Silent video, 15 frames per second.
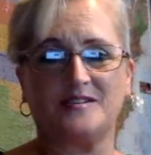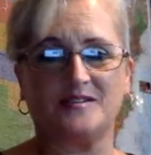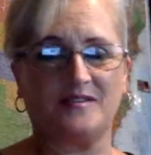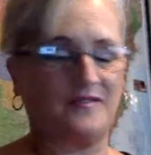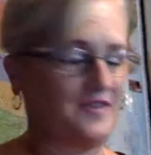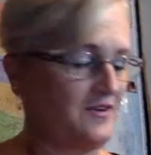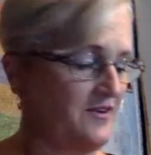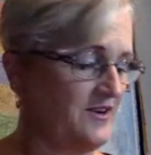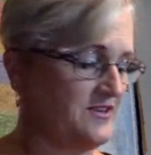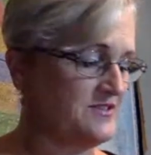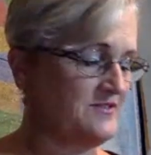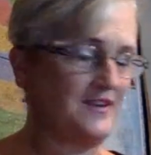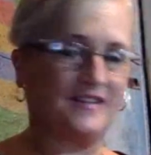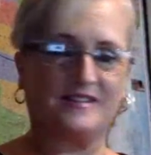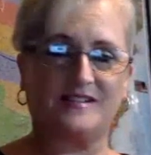So if you're
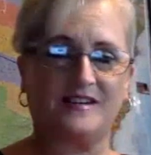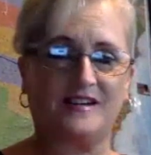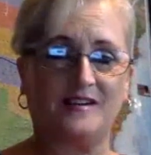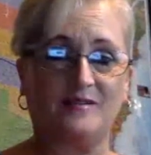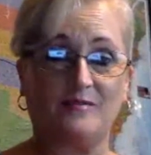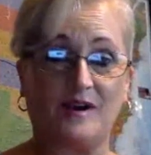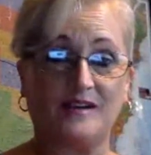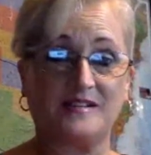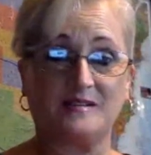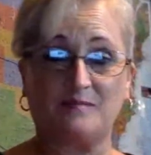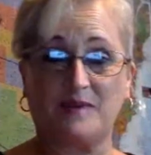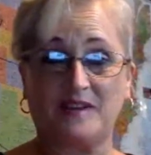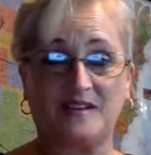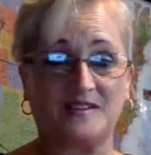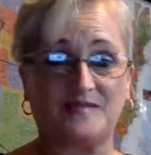interested in a
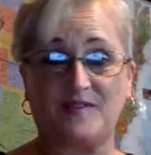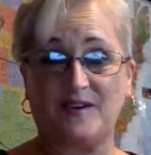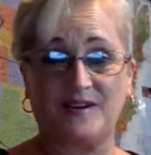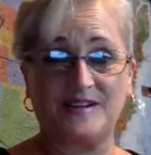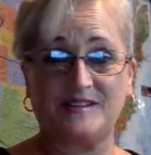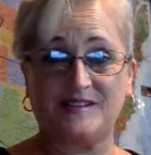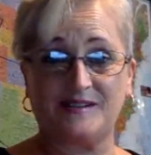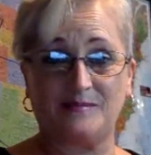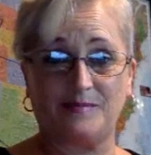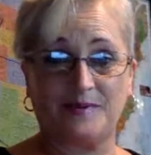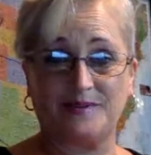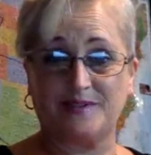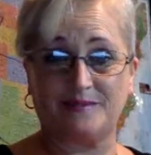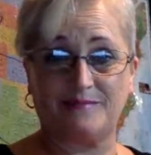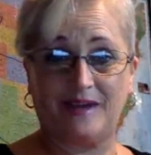recipe that's very
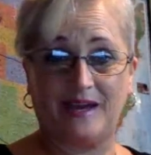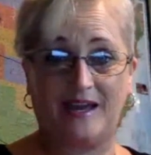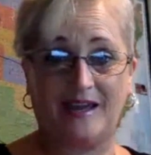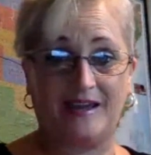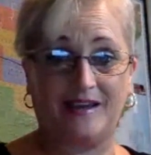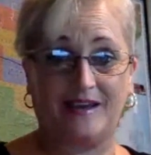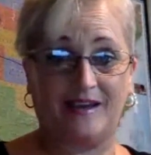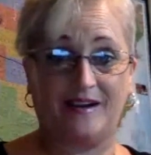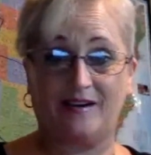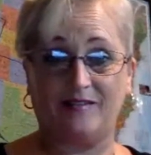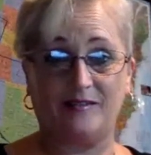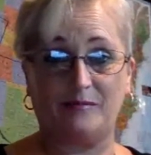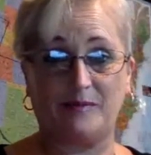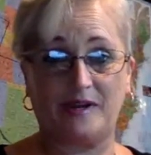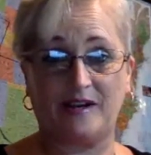simple to make and
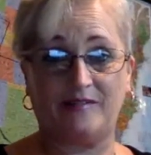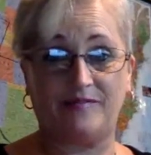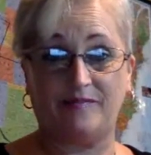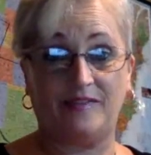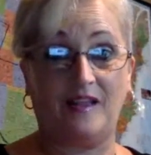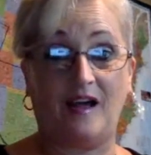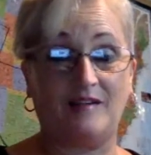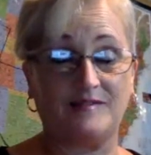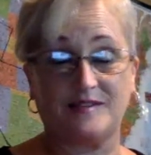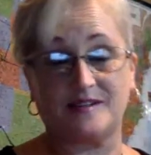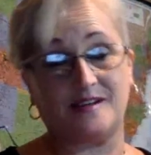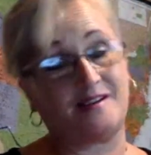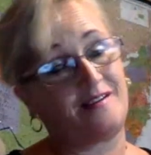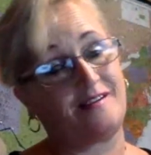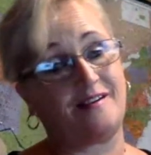everybody loves
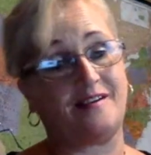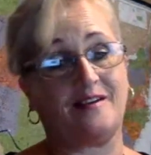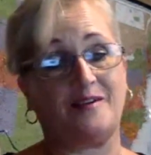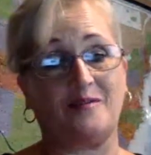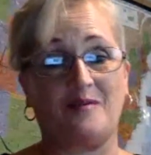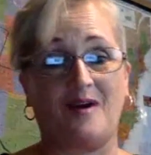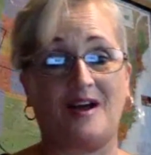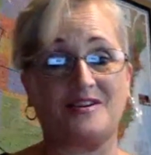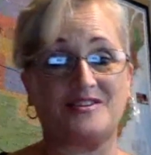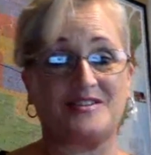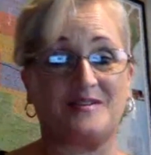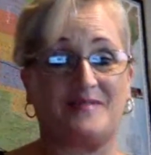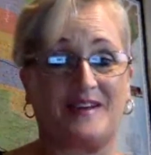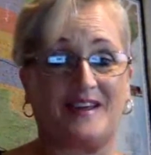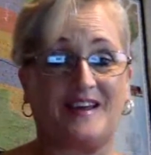it, you can watch
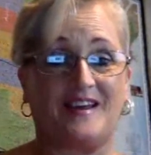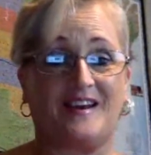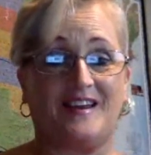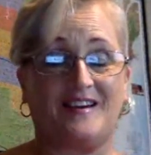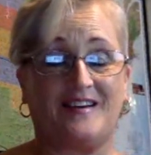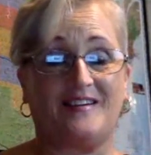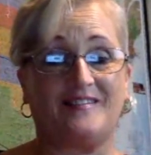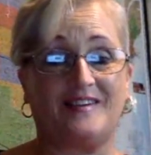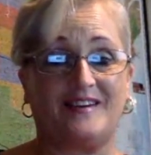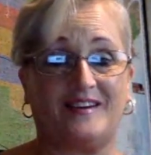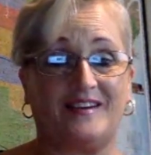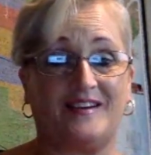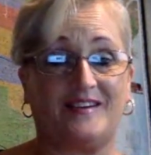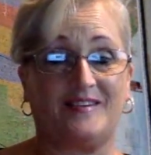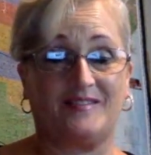the beginning of it
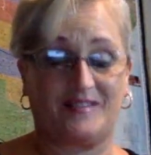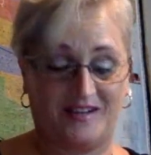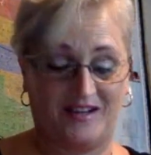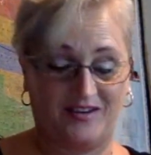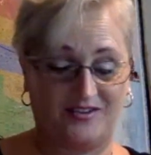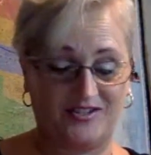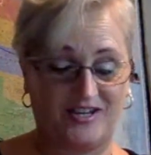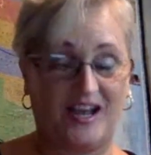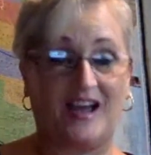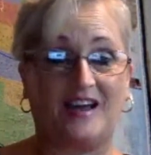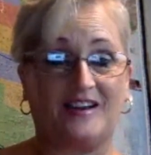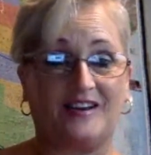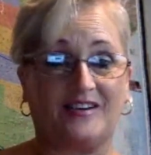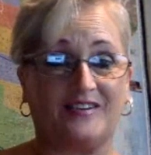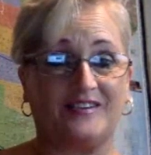and it tells you
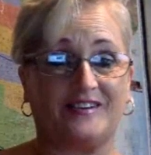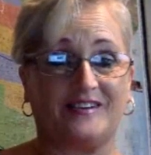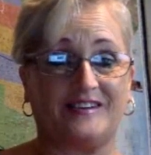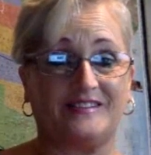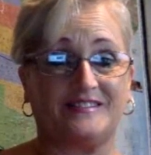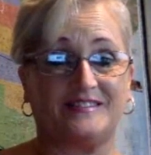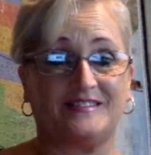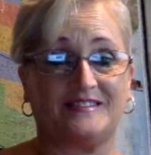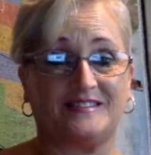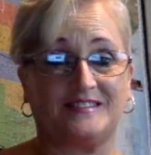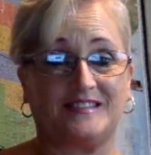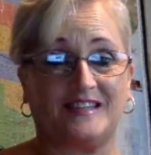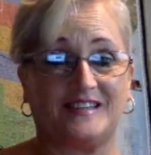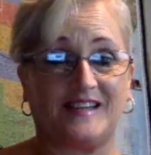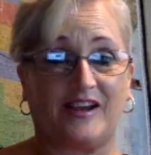how to cook it
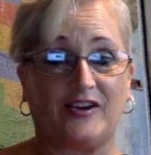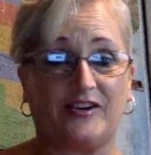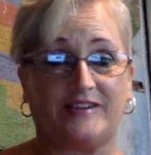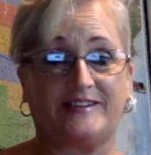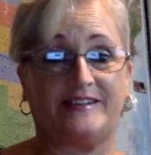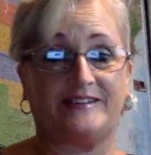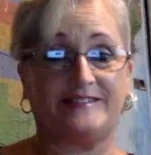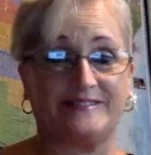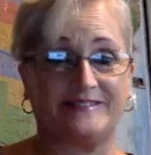because I cooked it.